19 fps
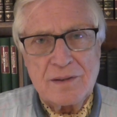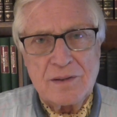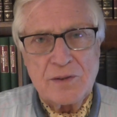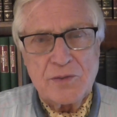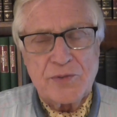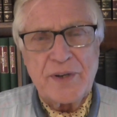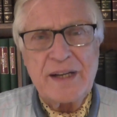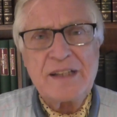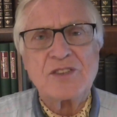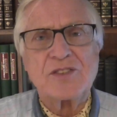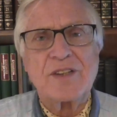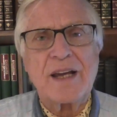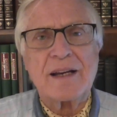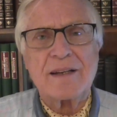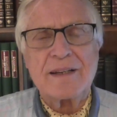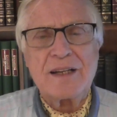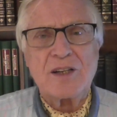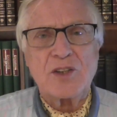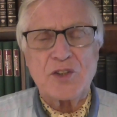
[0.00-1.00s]
Fred's
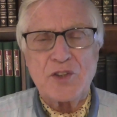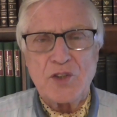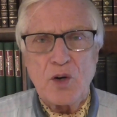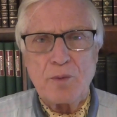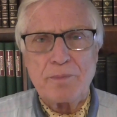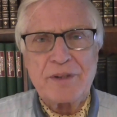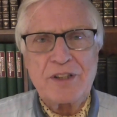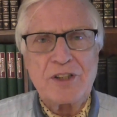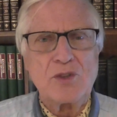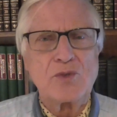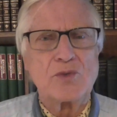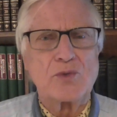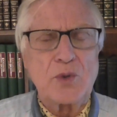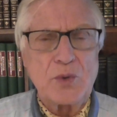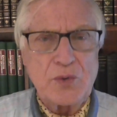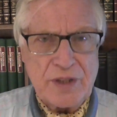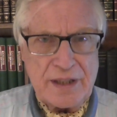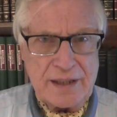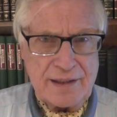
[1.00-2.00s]
technique could not be used
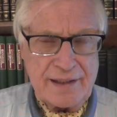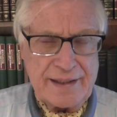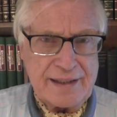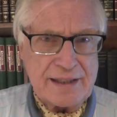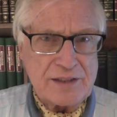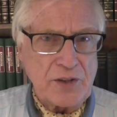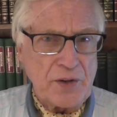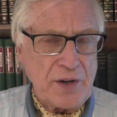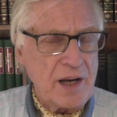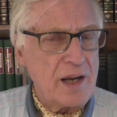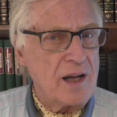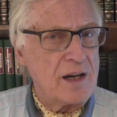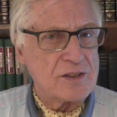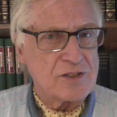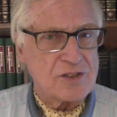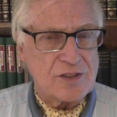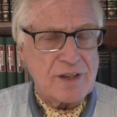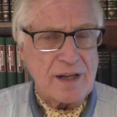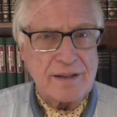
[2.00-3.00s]
routinely and on a
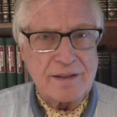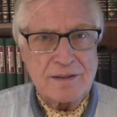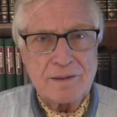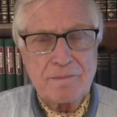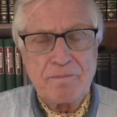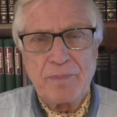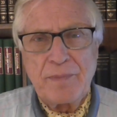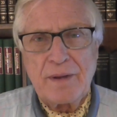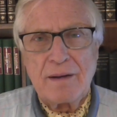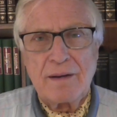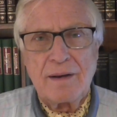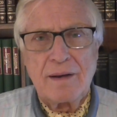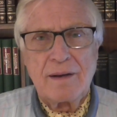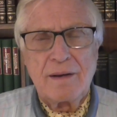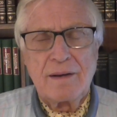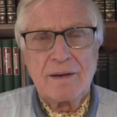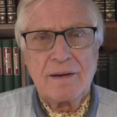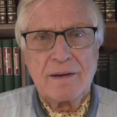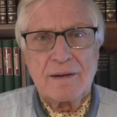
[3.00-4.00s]
large scale.
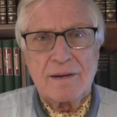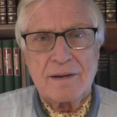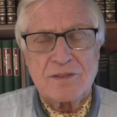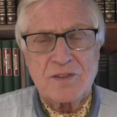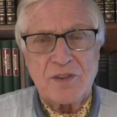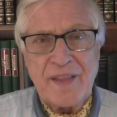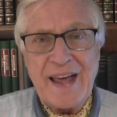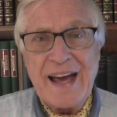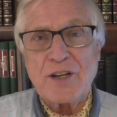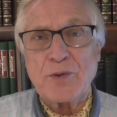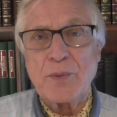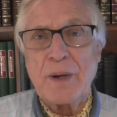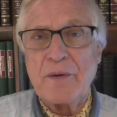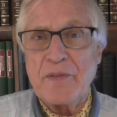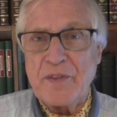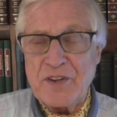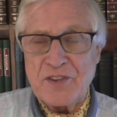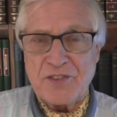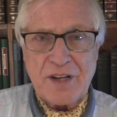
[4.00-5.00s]
To that we owe
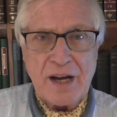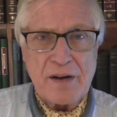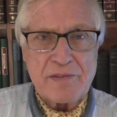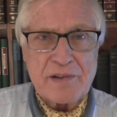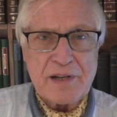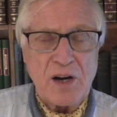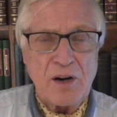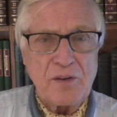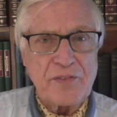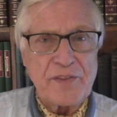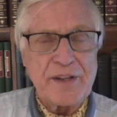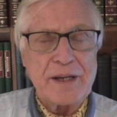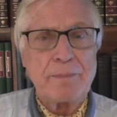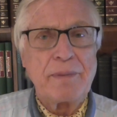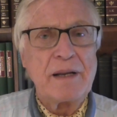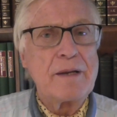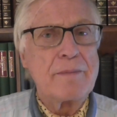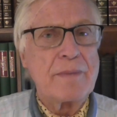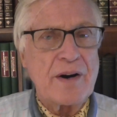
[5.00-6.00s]
the discovery of the
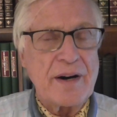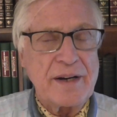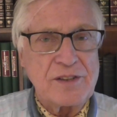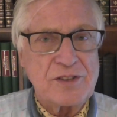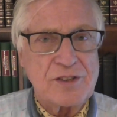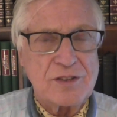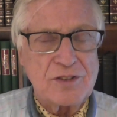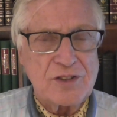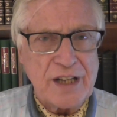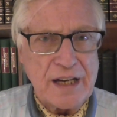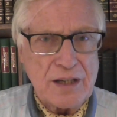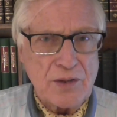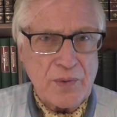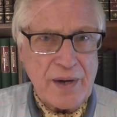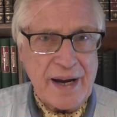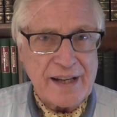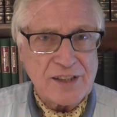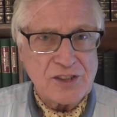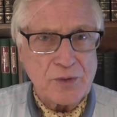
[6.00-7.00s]
polymerase chain
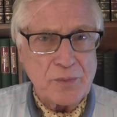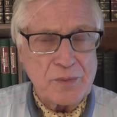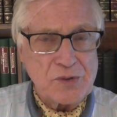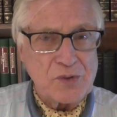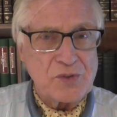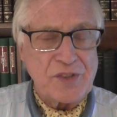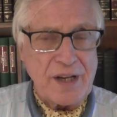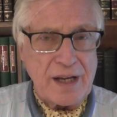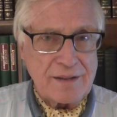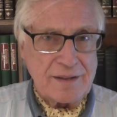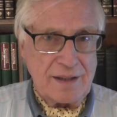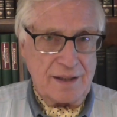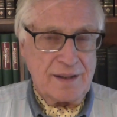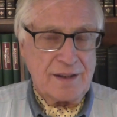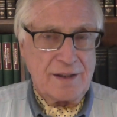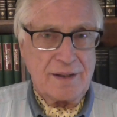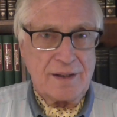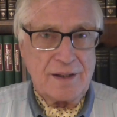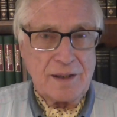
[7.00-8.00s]
reaction, which was done
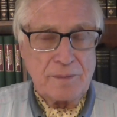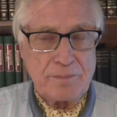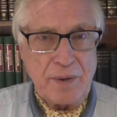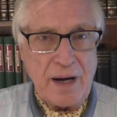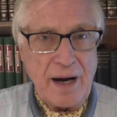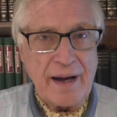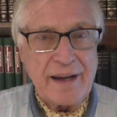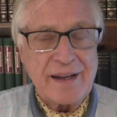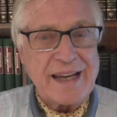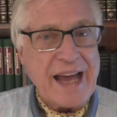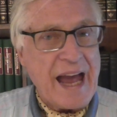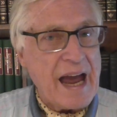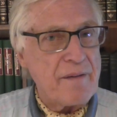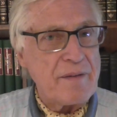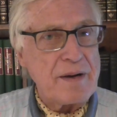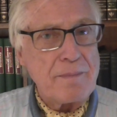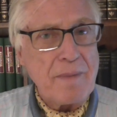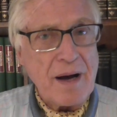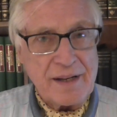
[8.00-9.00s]
by
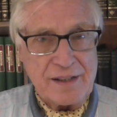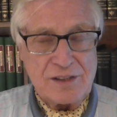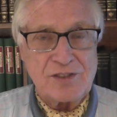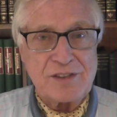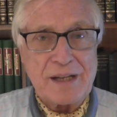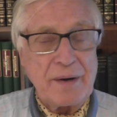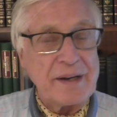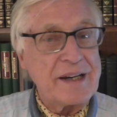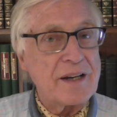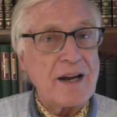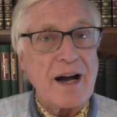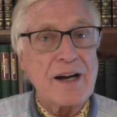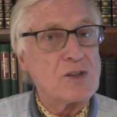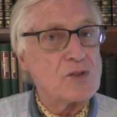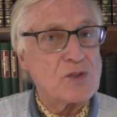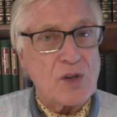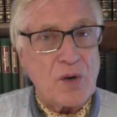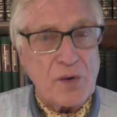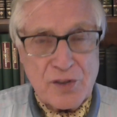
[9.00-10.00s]
Kary Mullis. Now, he and I
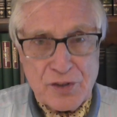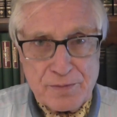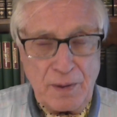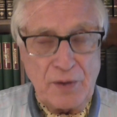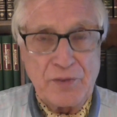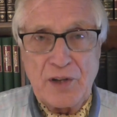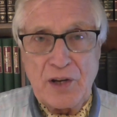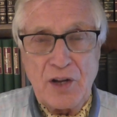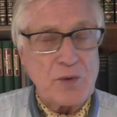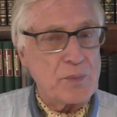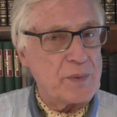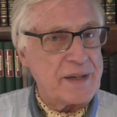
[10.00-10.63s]
used to correspond a lot.